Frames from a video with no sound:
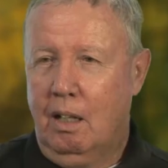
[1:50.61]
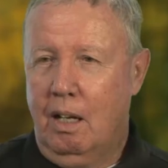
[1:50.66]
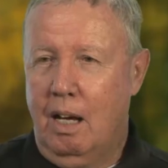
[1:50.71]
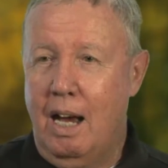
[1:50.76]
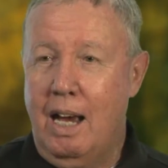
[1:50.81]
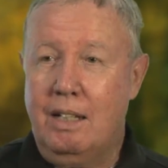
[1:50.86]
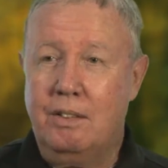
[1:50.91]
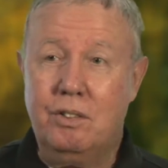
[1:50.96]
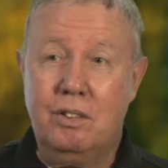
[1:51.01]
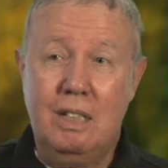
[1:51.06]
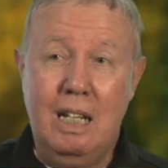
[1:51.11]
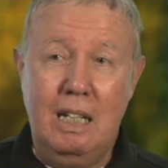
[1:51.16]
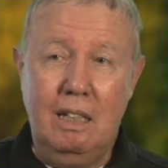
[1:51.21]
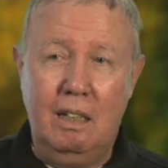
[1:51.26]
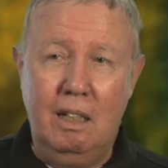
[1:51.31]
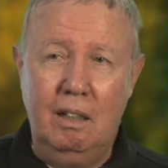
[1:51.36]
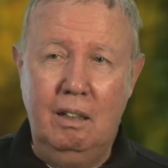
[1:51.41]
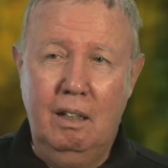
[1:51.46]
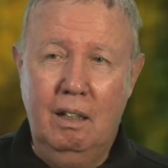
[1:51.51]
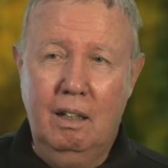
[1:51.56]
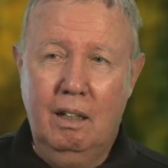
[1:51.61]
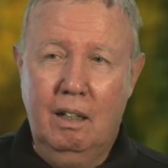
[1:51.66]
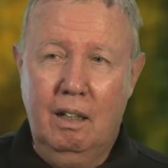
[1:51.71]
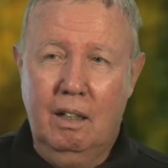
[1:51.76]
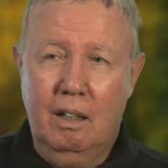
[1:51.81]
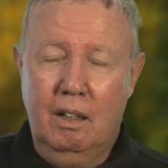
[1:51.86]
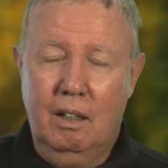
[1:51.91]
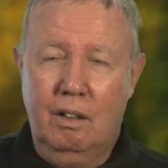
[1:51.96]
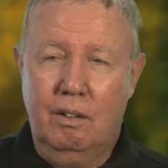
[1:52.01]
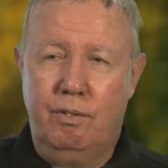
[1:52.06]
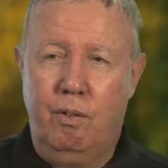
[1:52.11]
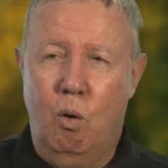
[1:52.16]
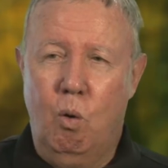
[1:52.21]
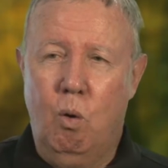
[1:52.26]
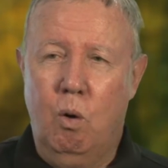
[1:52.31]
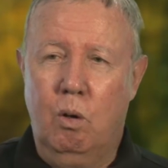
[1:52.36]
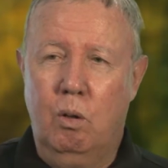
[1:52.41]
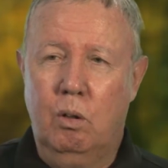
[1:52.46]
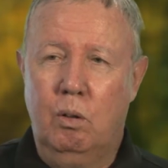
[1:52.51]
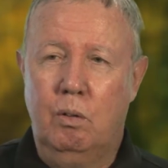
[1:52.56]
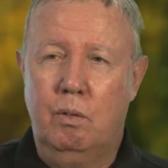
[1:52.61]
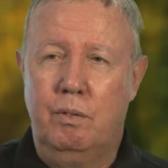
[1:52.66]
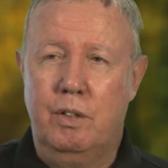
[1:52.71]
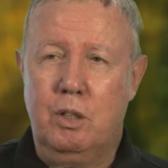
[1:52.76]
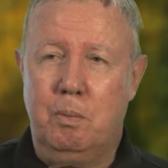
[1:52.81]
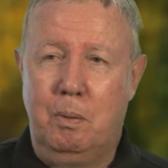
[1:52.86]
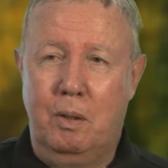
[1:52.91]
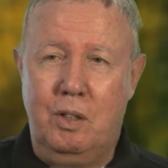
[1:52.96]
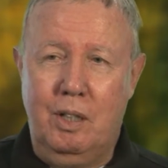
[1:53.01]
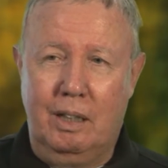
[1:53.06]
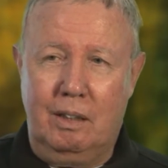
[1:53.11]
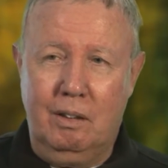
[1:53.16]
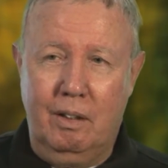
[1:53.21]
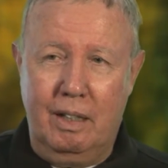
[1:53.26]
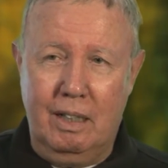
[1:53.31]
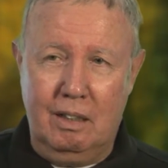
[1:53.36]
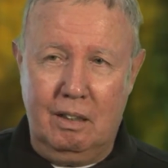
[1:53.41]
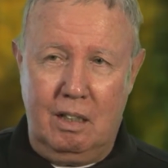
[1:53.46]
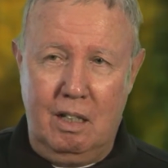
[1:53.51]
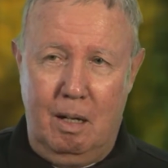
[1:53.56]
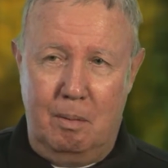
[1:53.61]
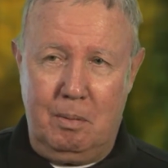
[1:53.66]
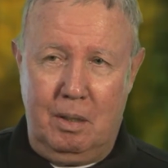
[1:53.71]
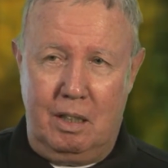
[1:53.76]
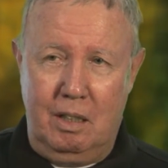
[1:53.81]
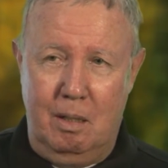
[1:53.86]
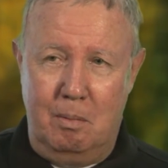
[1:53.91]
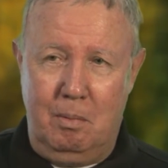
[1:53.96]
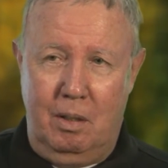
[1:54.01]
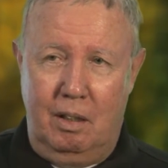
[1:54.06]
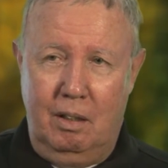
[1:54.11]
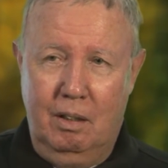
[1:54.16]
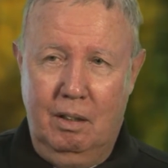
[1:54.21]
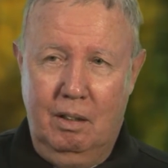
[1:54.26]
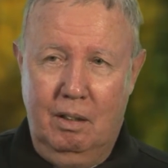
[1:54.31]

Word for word: I extended for this particular helicopter company.